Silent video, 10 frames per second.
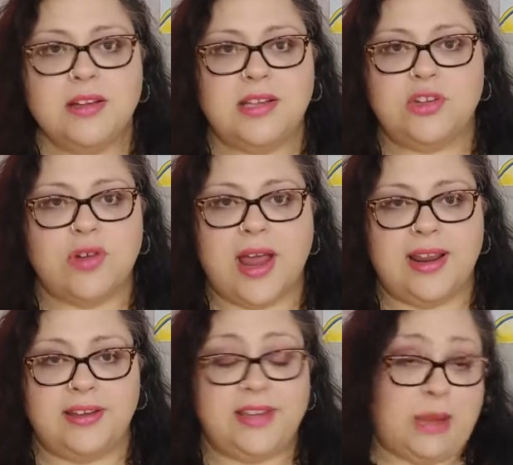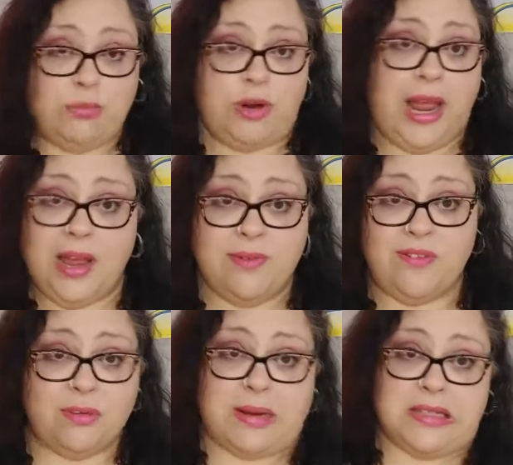to try and keep track of
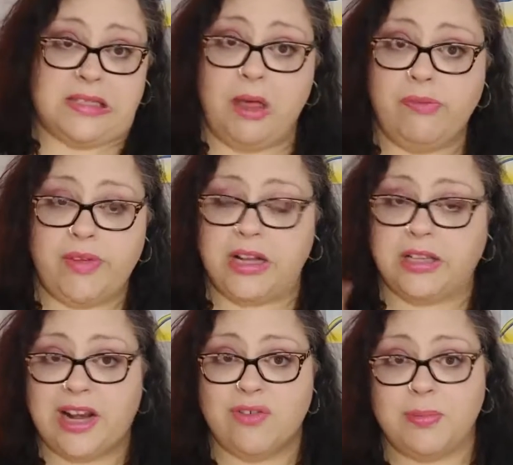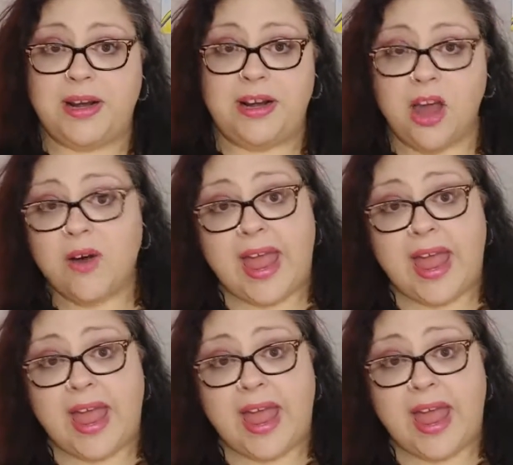it for myself and to let everybody know,